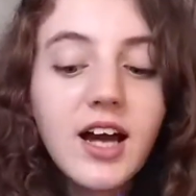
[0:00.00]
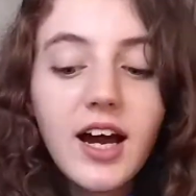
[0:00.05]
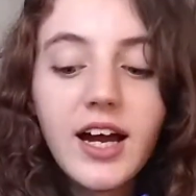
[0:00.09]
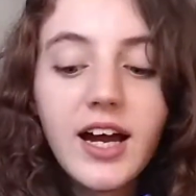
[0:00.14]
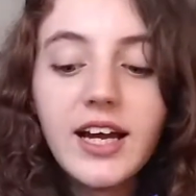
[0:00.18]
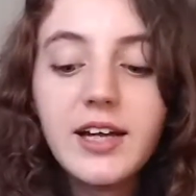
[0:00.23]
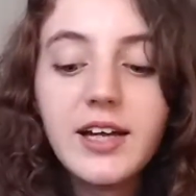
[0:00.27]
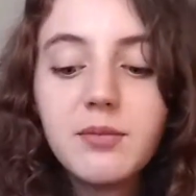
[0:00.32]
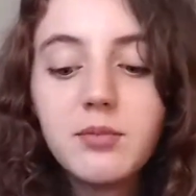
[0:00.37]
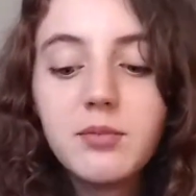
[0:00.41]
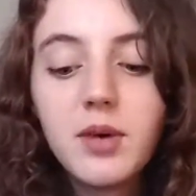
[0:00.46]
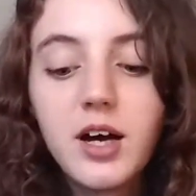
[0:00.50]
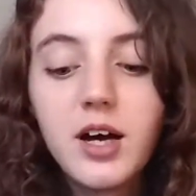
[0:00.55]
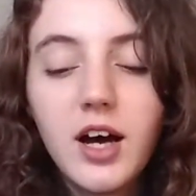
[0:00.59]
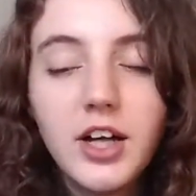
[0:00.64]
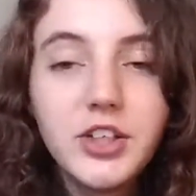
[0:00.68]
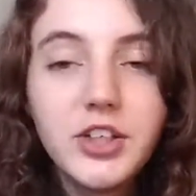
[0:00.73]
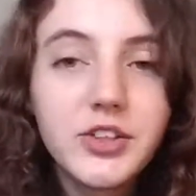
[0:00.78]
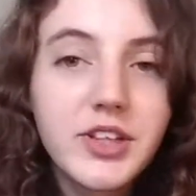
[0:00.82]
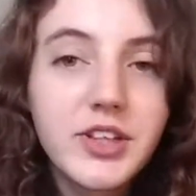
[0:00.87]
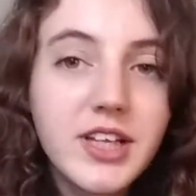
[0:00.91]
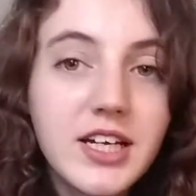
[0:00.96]
I'm
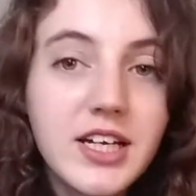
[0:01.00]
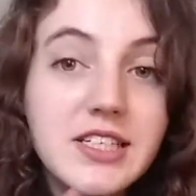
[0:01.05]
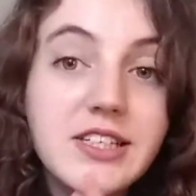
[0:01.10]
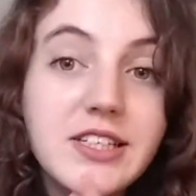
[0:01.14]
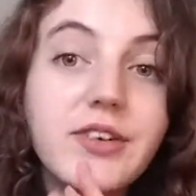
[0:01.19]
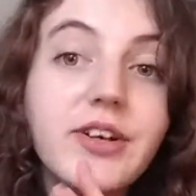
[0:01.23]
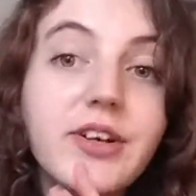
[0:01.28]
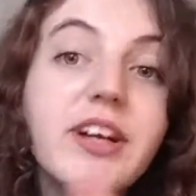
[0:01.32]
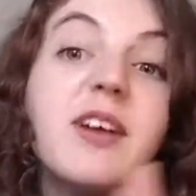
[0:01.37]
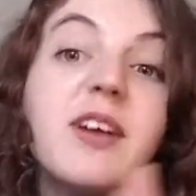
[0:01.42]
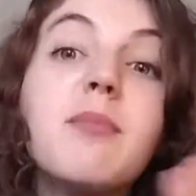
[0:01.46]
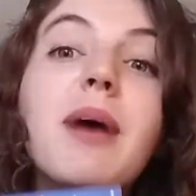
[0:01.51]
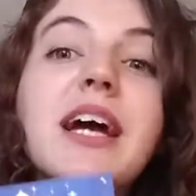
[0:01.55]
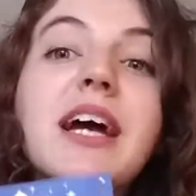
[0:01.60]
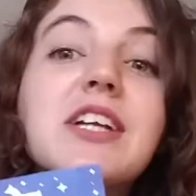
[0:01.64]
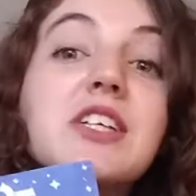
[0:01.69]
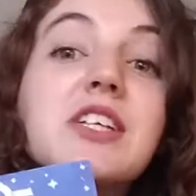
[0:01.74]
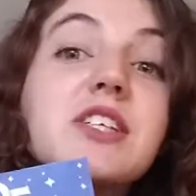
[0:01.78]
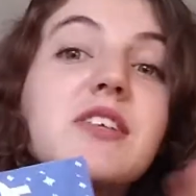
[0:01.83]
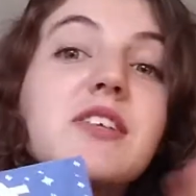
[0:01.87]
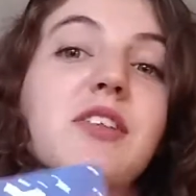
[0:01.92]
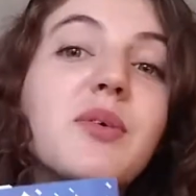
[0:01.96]
133
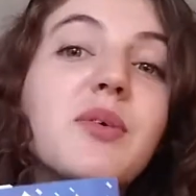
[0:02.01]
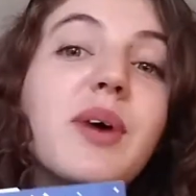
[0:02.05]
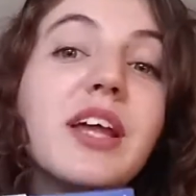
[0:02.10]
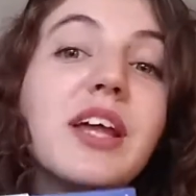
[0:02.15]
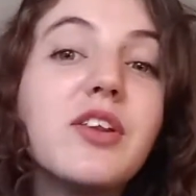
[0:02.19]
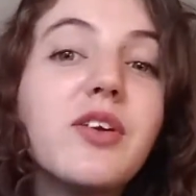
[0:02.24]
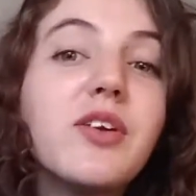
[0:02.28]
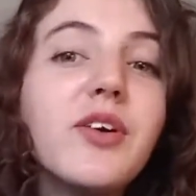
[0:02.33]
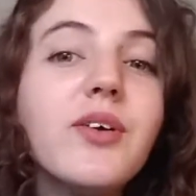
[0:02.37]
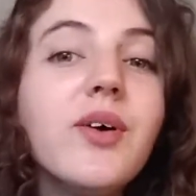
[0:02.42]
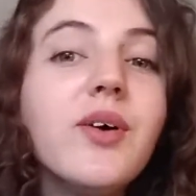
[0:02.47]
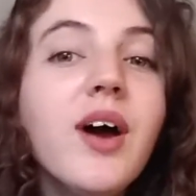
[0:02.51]
pages of the way through.